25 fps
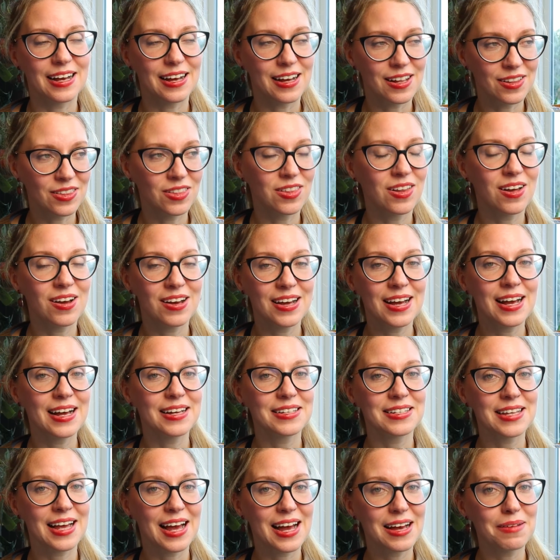a lot
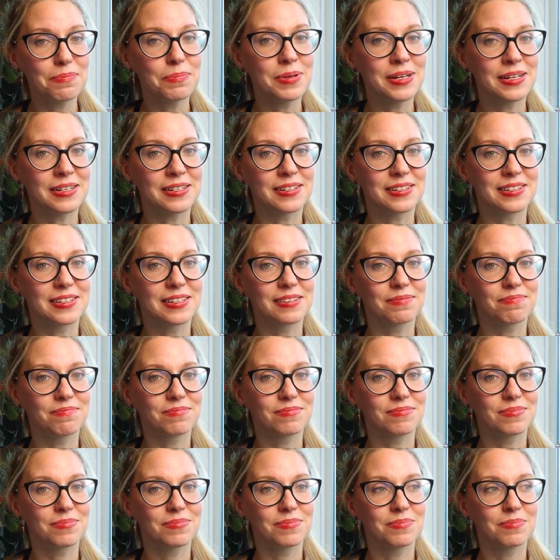has happened.
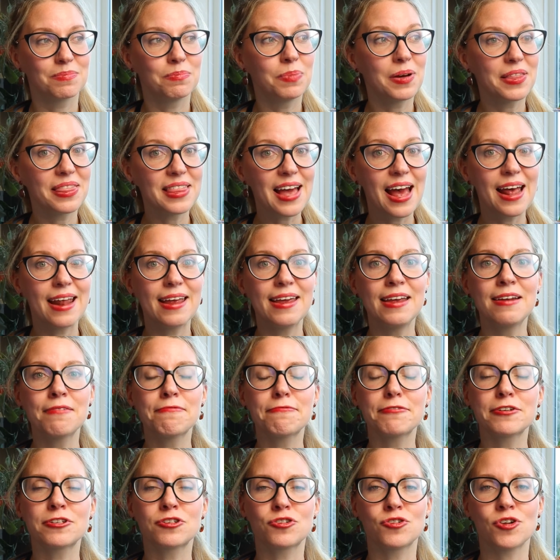But that
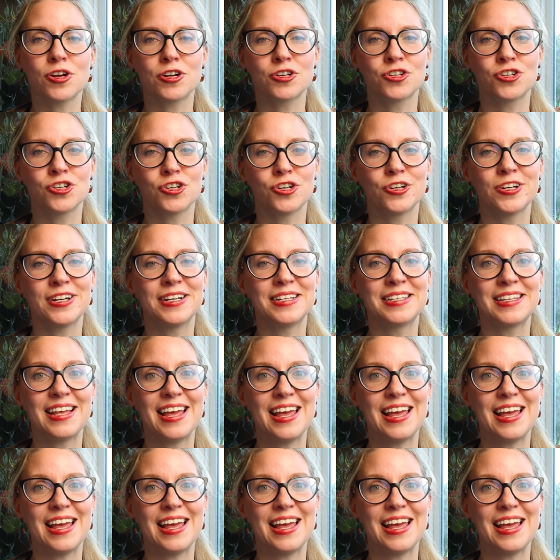infrastructure is